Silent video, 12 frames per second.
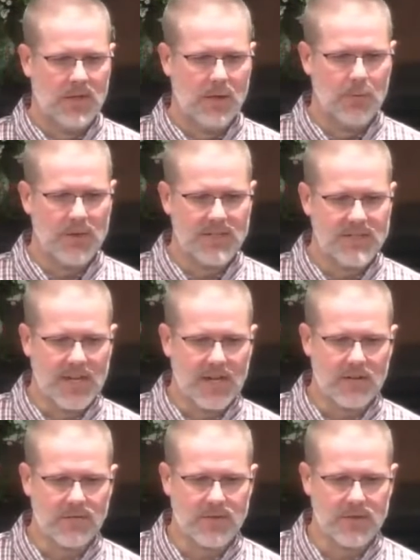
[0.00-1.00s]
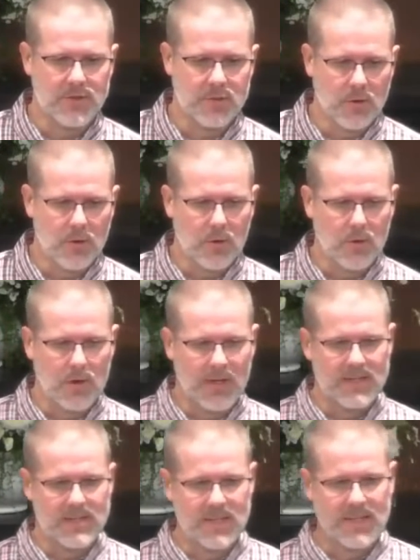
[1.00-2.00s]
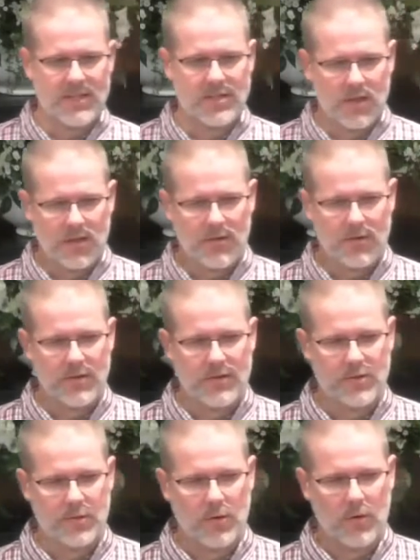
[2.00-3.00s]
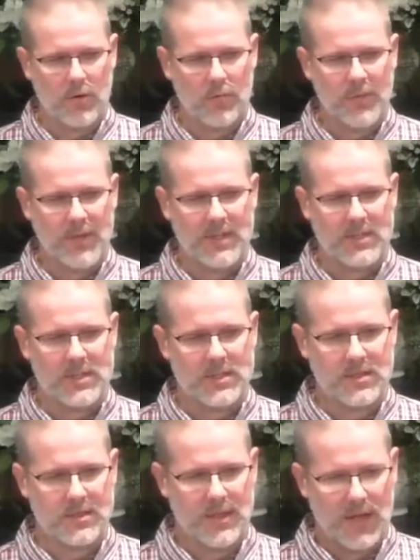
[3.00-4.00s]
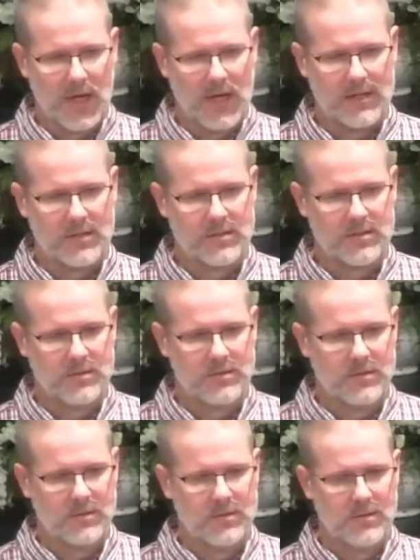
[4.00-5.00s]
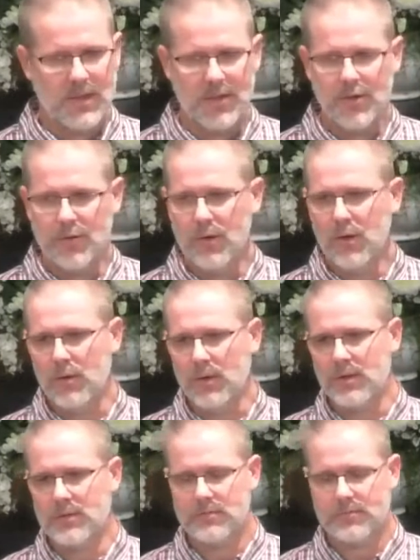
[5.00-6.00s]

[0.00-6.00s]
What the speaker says: And when it's out of control, I say it's under control, but it's not. And you know it.